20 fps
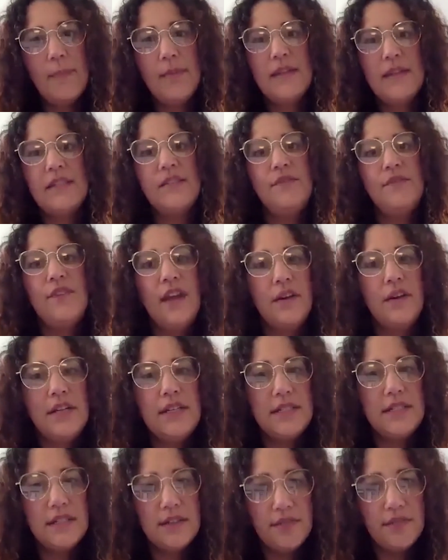But it's very
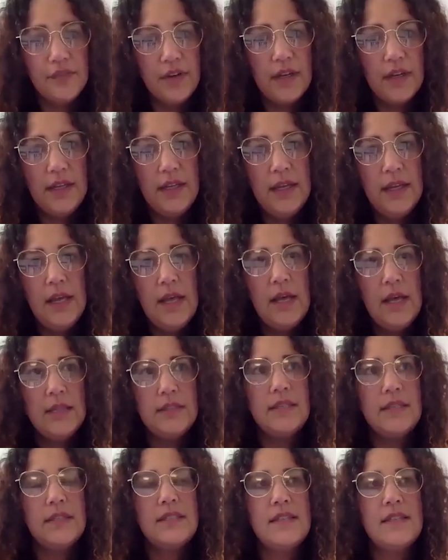different
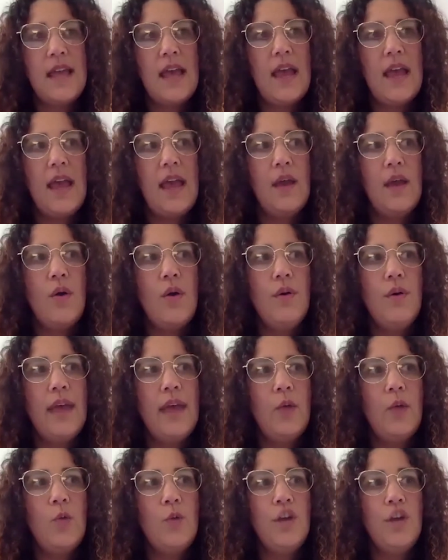to say,
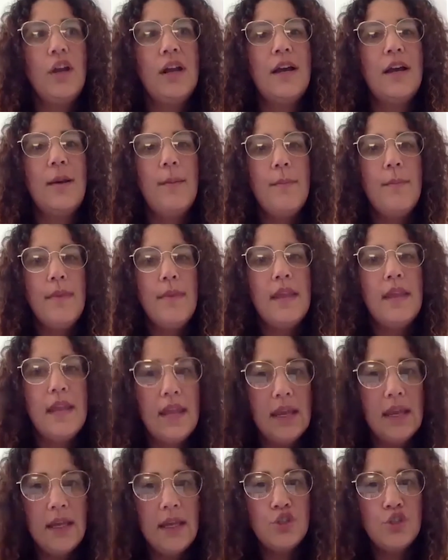okay, we are
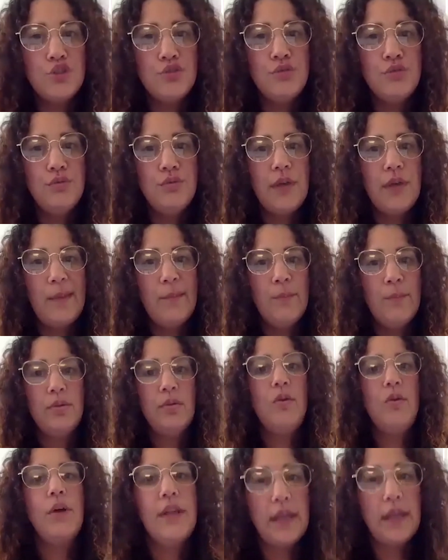committing to
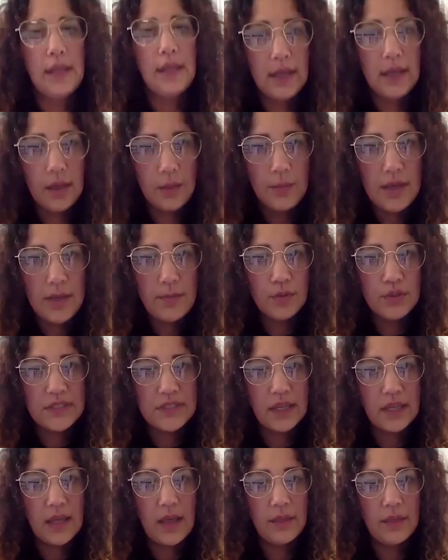employing young people
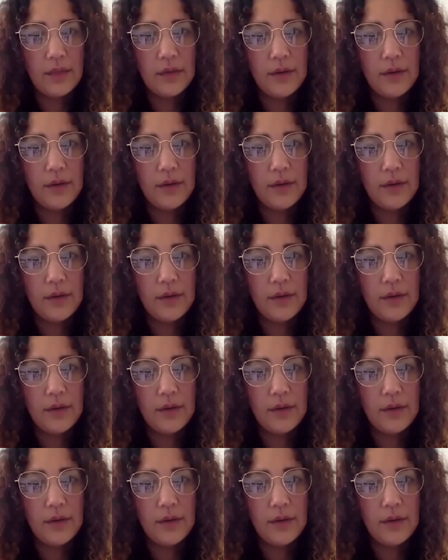together.